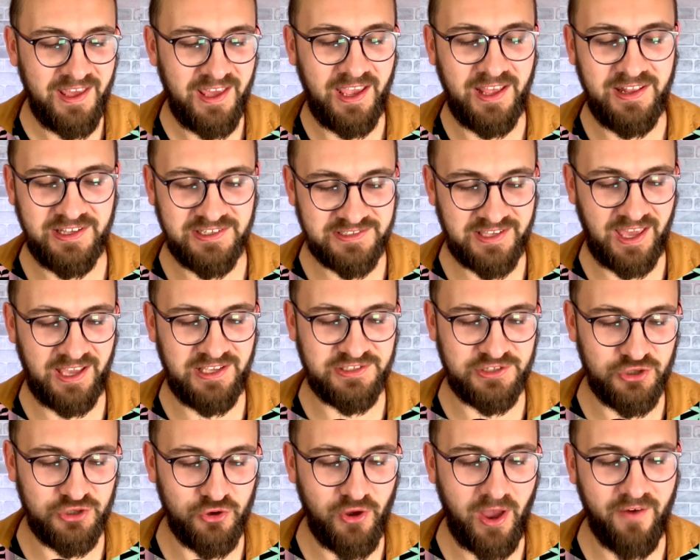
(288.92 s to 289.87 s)
in this case,
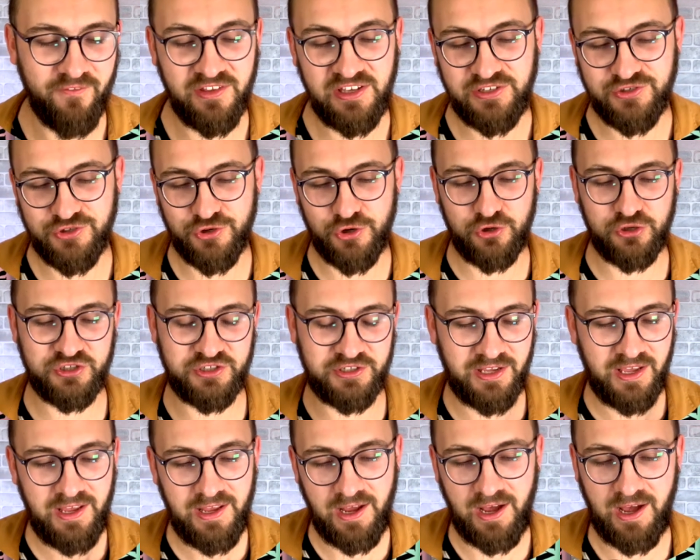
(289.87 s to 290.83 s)
you have these nurse
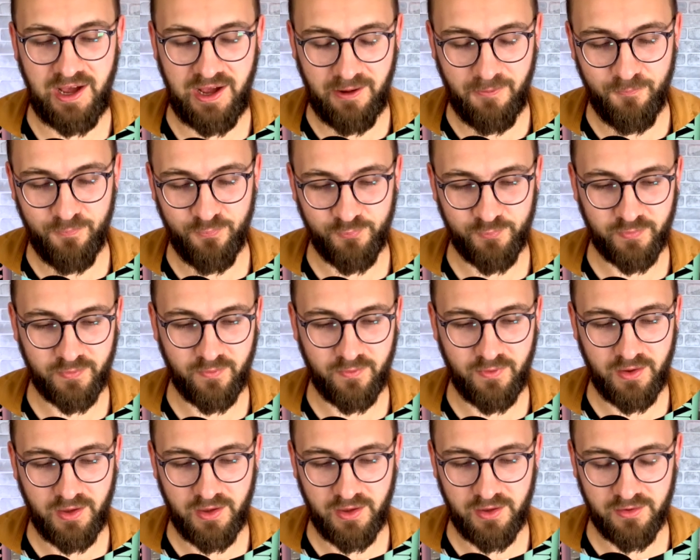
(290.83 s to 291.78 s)
um,
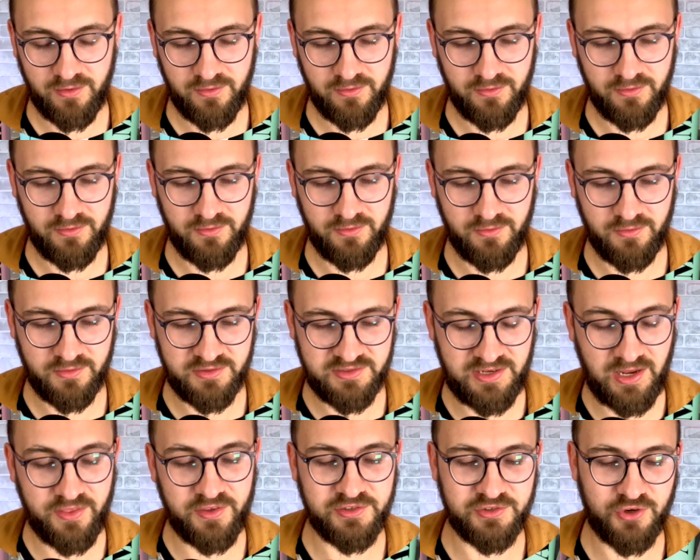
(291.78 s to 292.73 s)
uh,
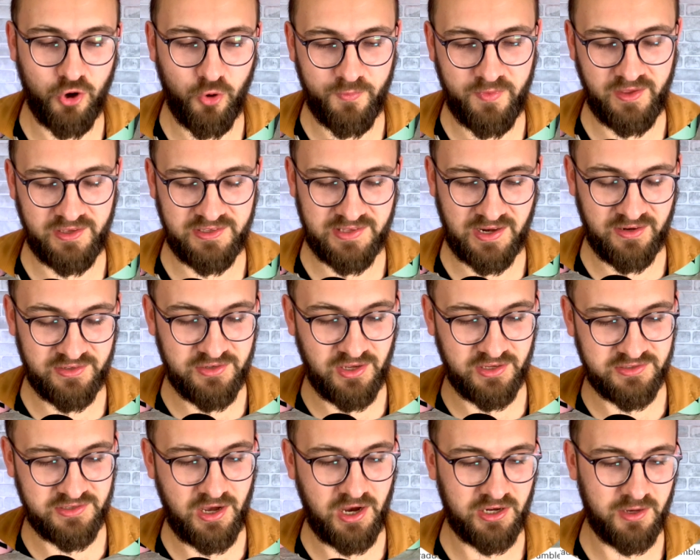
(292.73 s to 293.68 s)
stethoscope things that I
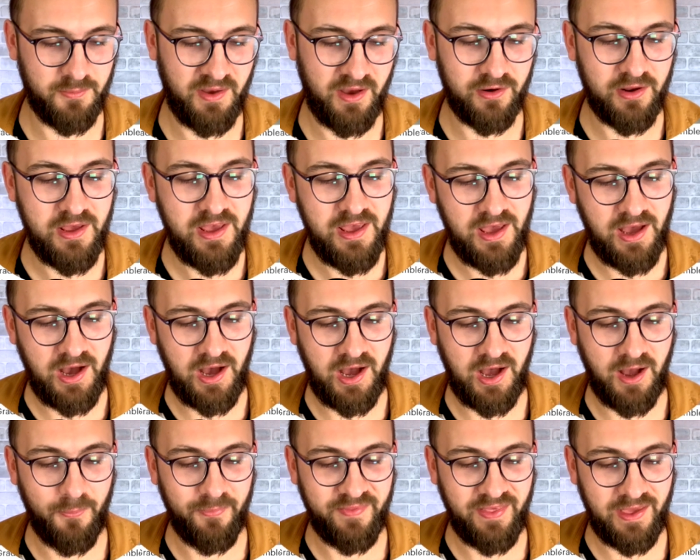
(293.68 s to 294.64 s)
talked about.
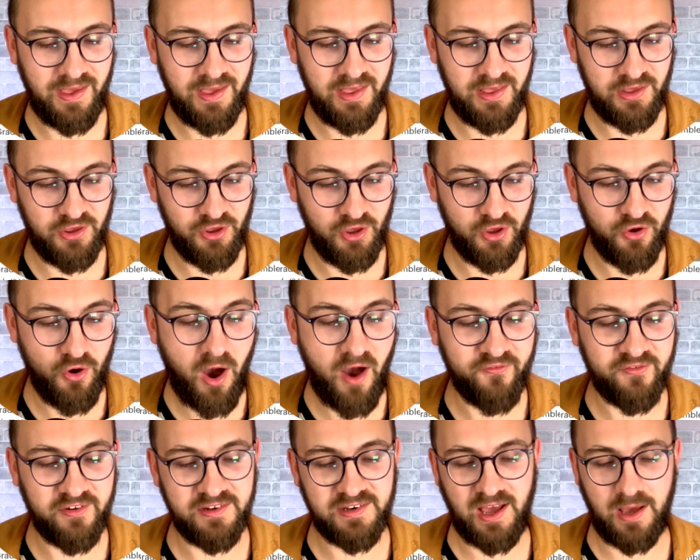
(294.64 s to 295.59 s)
Um, they
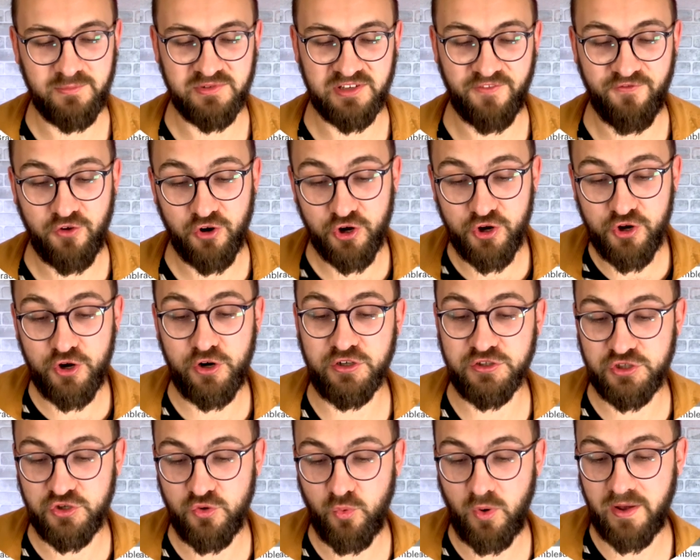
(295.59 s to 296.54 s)
oftentimes, if you're a nurse,
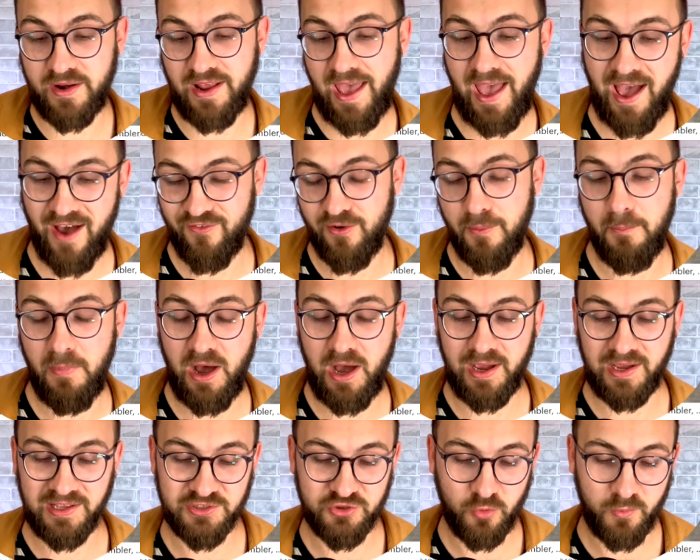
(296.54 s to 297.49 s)
you want to have a mug,
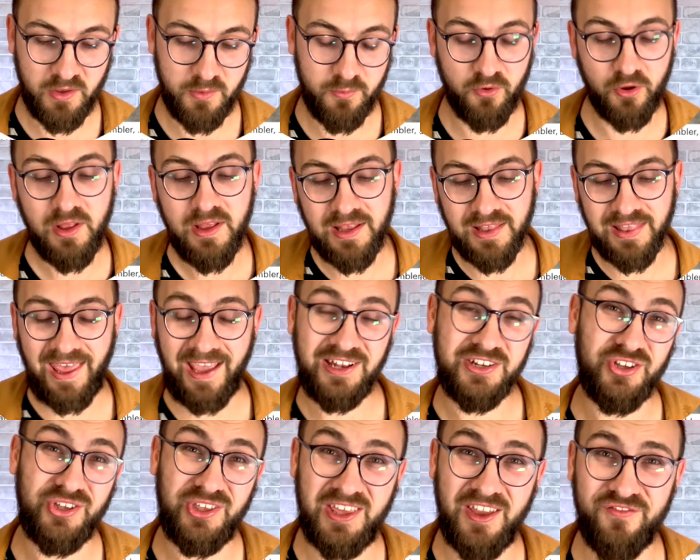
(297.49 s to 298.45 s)
and so people like to
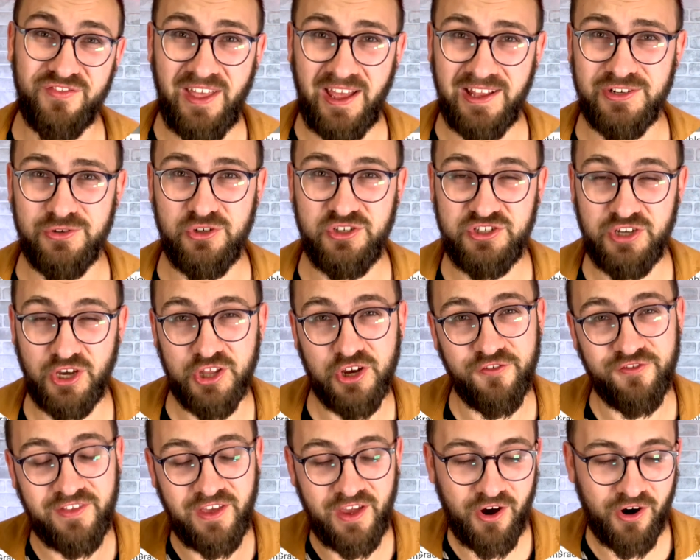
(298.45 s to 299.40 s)
give that to each other if
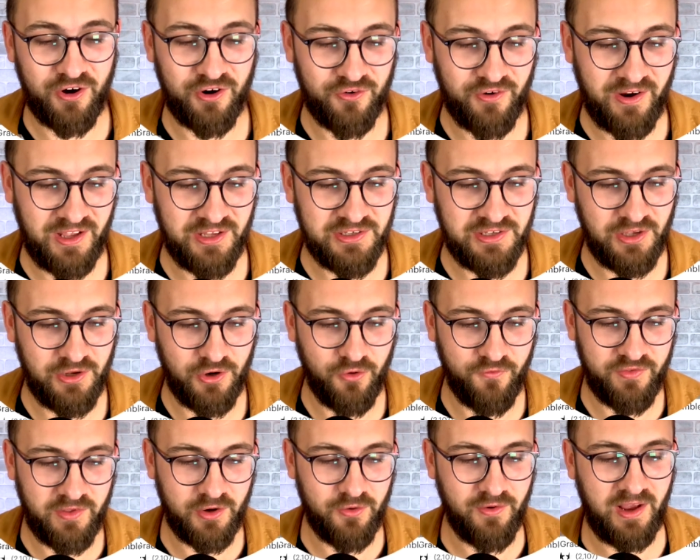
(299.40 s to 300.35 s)
they are grad, you know, if they
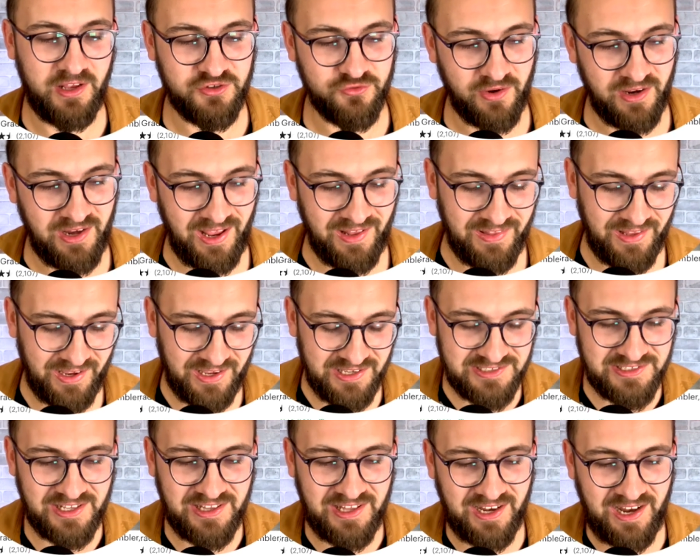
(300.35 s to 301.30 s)
graduate. And like I
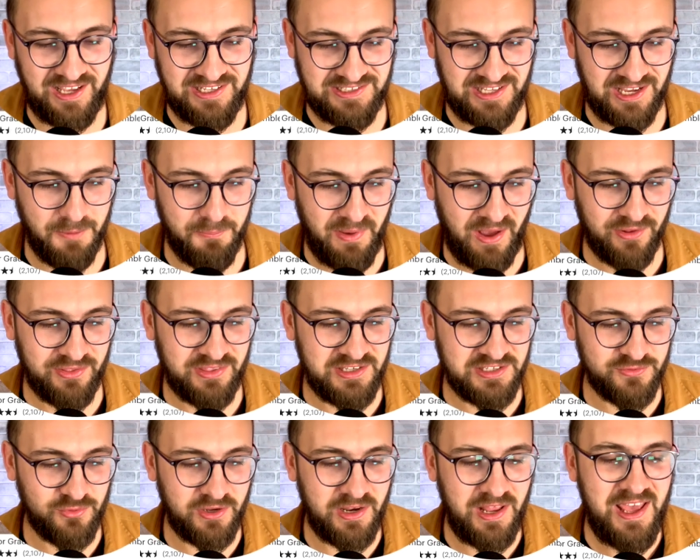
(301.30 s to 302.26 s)
said, the nice thing about this
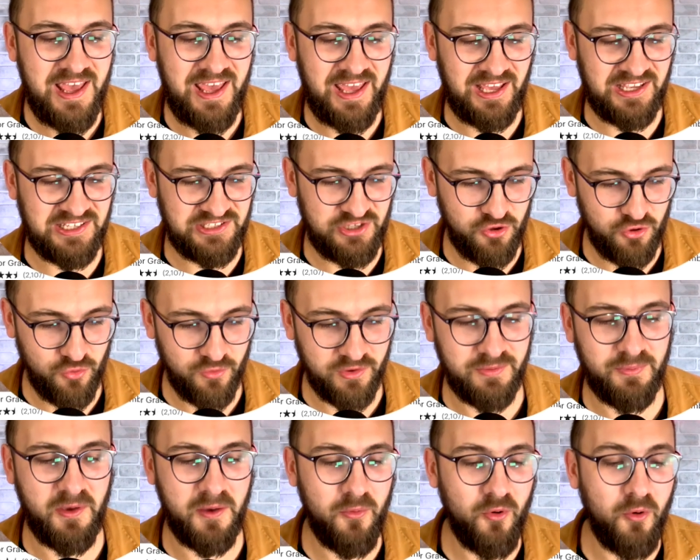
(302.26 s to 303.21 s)
one is you
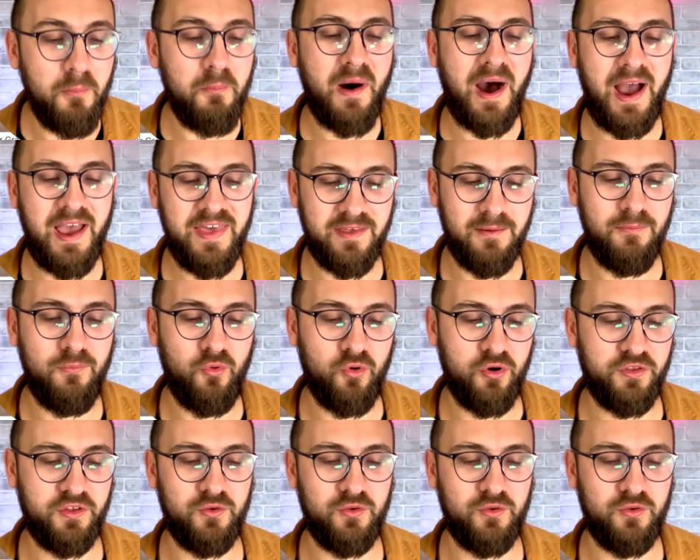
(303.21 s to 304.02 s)
people buy them more than